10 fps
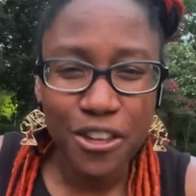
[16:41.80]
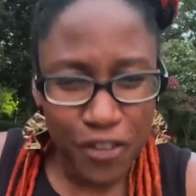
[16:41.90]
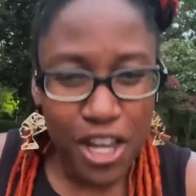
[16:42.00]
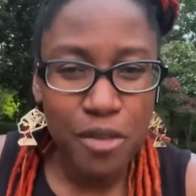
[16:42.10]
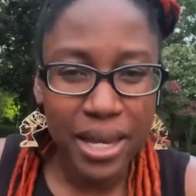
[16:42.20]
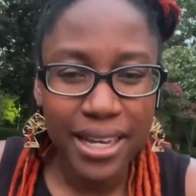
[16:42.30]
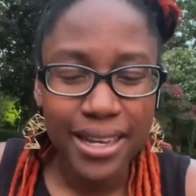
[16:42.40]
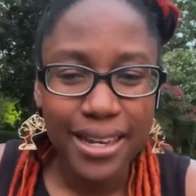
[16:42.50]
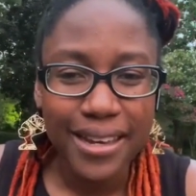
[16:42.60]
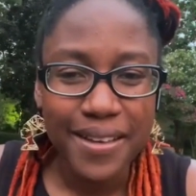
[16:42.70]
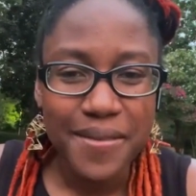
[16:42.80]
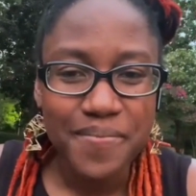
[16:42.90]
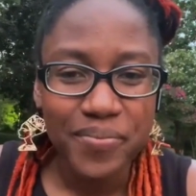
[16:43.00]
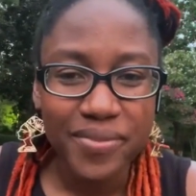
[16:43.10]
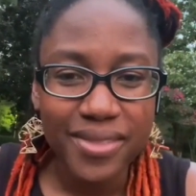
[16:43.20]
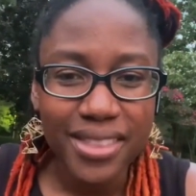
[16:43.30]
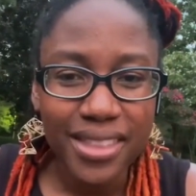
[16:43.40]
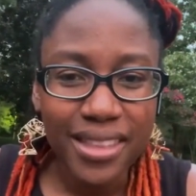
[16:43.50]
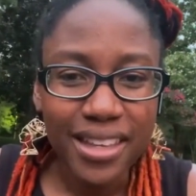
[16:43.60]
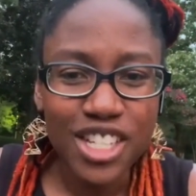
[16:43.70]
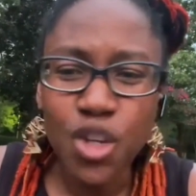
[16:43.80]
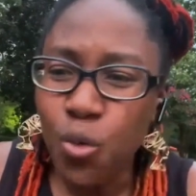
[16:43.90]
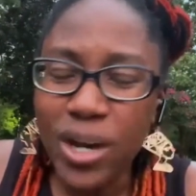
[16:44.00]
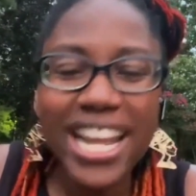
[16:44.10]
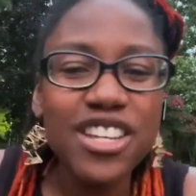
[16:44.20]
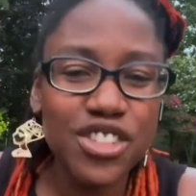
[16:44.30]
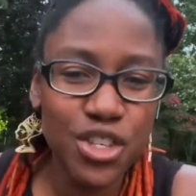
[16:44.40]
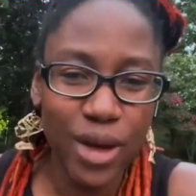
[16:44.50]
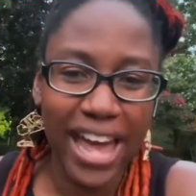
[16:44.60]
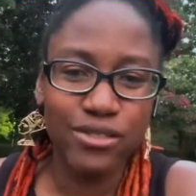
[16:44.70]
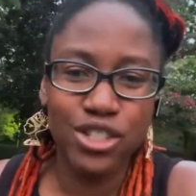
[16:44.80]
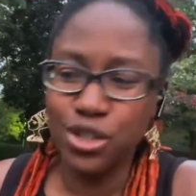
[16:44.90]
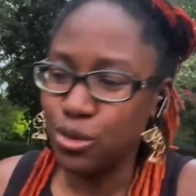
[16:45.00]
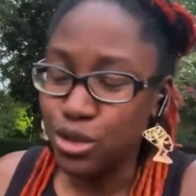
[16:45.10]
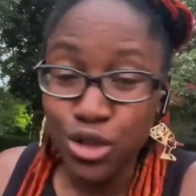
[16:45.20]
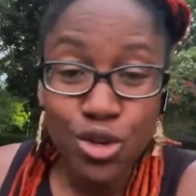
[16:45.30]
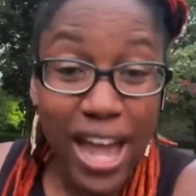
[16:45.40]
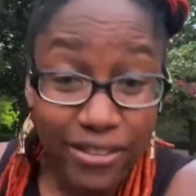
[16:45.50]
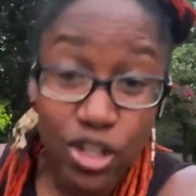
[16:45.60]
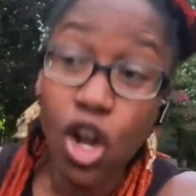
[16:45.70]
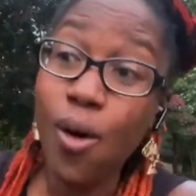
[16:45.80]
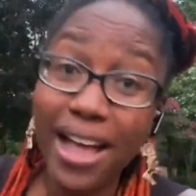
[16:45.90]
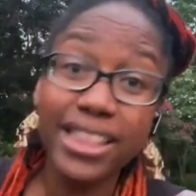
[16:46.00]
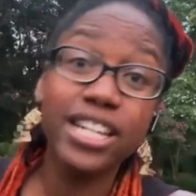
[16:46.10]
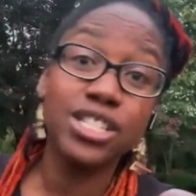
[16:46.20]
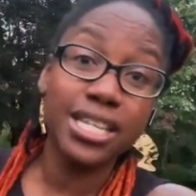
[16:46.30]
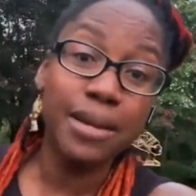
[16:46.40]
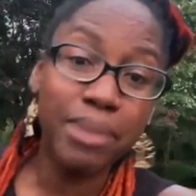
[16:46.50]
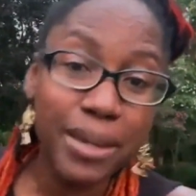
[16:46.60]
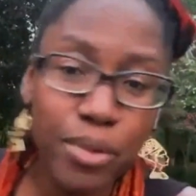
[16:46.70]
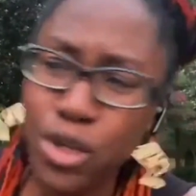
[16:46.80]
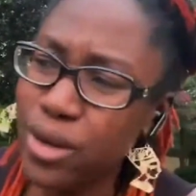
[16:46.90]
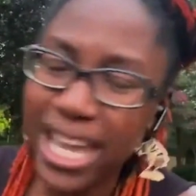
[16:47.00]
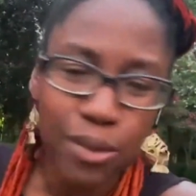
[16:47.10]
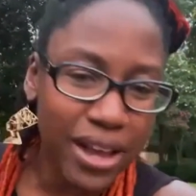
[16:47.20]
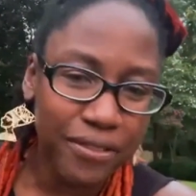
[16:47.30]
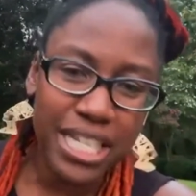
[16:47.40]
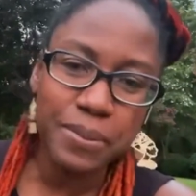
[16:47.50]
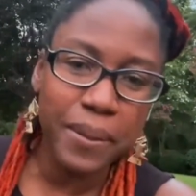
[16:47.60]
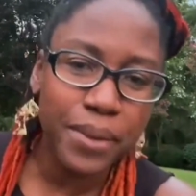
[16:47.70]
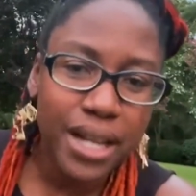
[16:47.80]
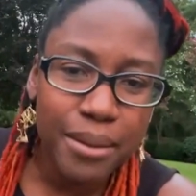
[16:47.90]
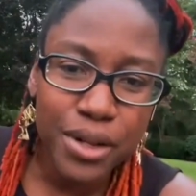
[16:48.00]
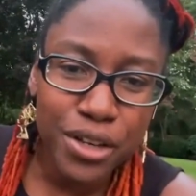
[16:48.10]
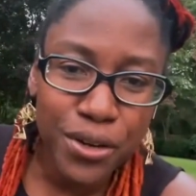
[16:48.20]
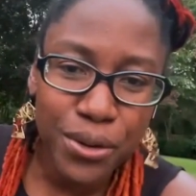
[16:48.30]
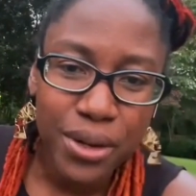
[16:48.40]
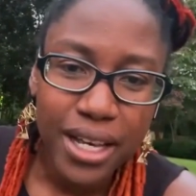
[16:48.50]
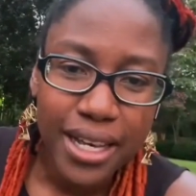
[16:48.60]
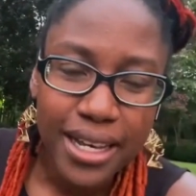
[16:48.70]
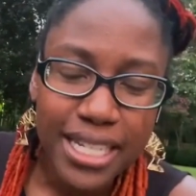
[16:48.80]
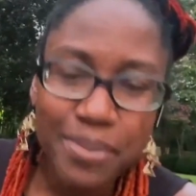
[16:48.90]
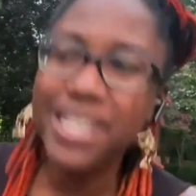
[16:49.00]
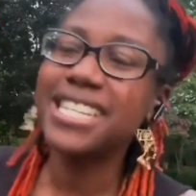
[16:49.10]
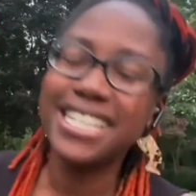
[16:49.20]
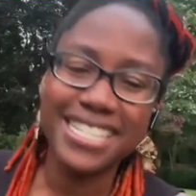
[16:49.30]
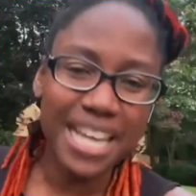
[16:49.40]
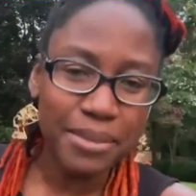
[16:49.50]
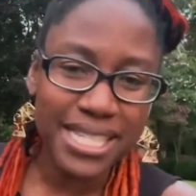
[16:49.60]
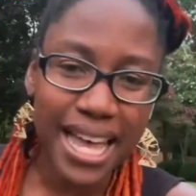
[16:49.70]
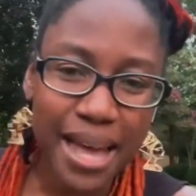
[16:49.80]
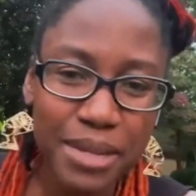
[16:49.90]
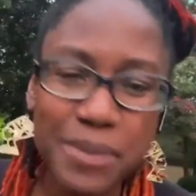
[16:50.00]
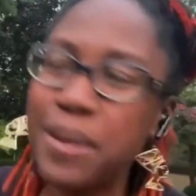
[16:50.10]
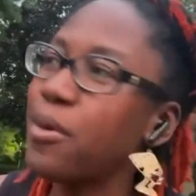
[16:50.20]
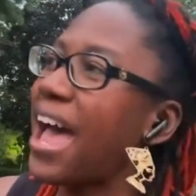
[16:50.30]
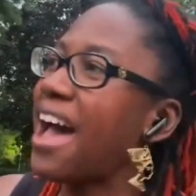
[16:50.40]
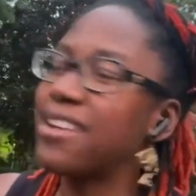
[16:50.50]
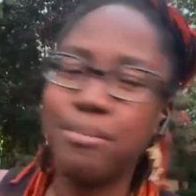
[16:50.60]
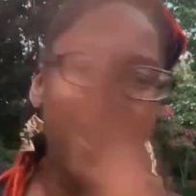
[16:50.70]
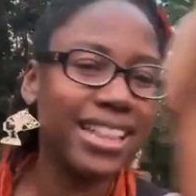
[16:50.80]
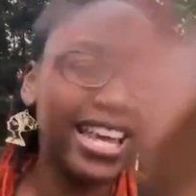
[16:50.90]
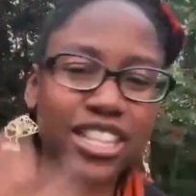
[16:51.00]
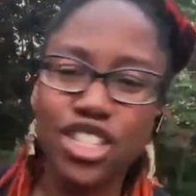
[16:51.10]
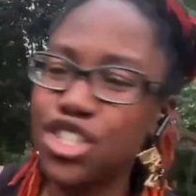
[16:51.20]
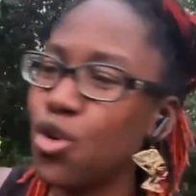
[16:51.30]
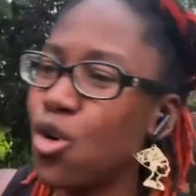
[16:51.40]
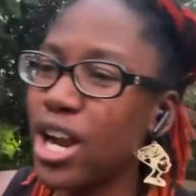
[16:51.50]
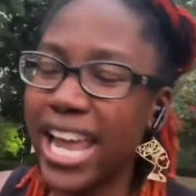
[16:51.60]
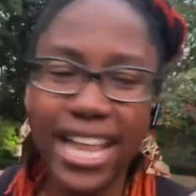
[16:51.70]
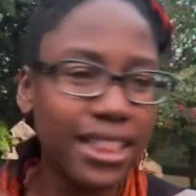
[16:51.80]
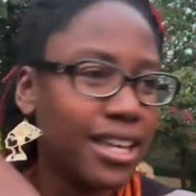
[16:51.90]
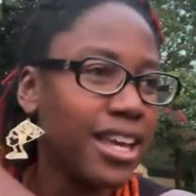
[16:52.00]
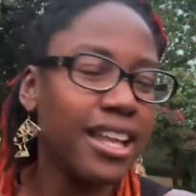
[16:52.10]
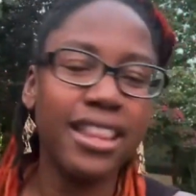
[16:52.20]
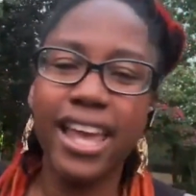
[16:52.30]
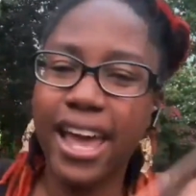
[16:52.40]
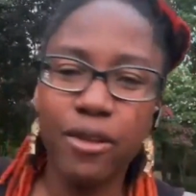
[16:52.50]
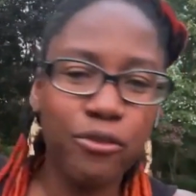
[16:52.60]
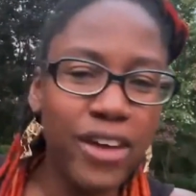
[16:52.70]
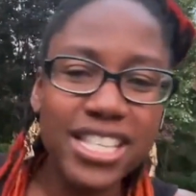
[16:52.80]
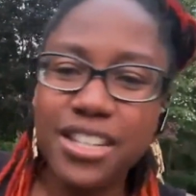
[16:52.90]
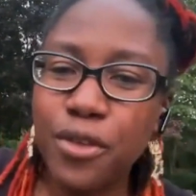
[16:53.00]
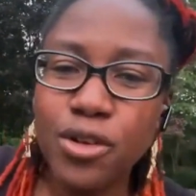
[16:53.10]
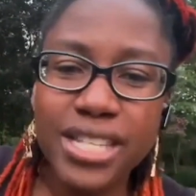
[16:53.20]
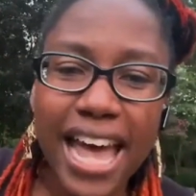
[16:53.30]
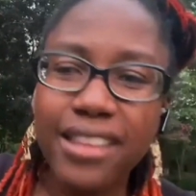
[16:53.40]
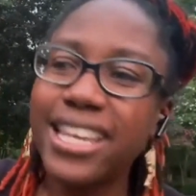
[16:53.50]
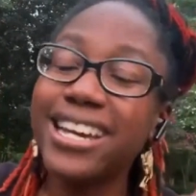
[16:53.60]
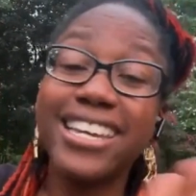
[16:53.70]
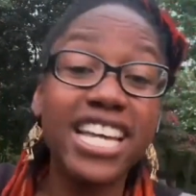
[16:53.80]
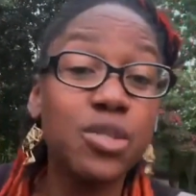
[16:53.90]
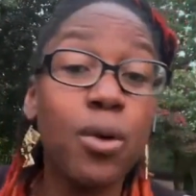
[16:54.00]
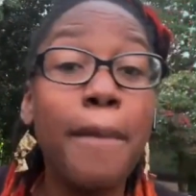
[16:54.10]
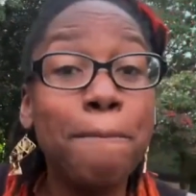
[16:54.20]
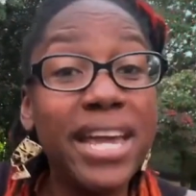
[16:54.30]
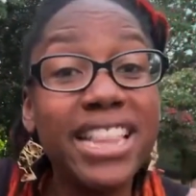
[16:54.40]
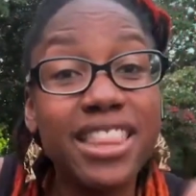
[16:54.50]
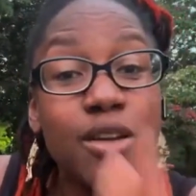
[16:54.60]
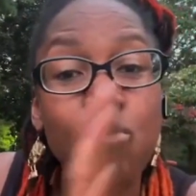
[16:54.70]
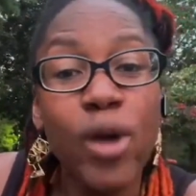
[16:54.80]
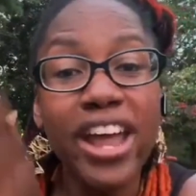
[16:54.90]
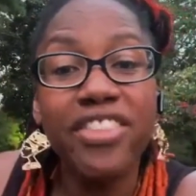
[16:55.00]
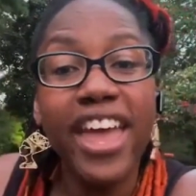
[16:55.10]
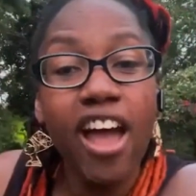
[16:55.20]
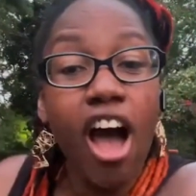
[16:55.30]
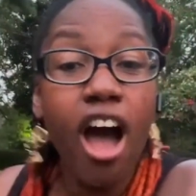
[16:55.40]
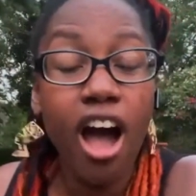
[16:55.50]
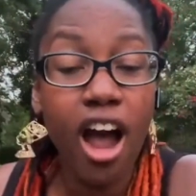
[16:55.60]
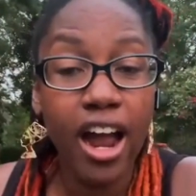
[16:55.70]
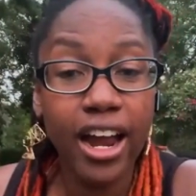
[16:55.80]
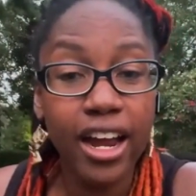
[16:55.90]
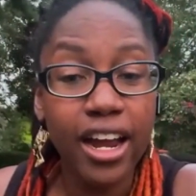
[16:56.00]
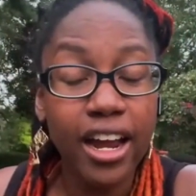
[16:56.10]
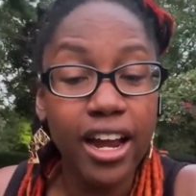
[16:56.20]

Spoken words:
You feel me? So what else do you have to do? Do you have to go out there to them people? You can't wait for these people to come to you, especially in the summertime. These people out and about, they at the shore, they at festivals out there. Guess what? Meet them where they are.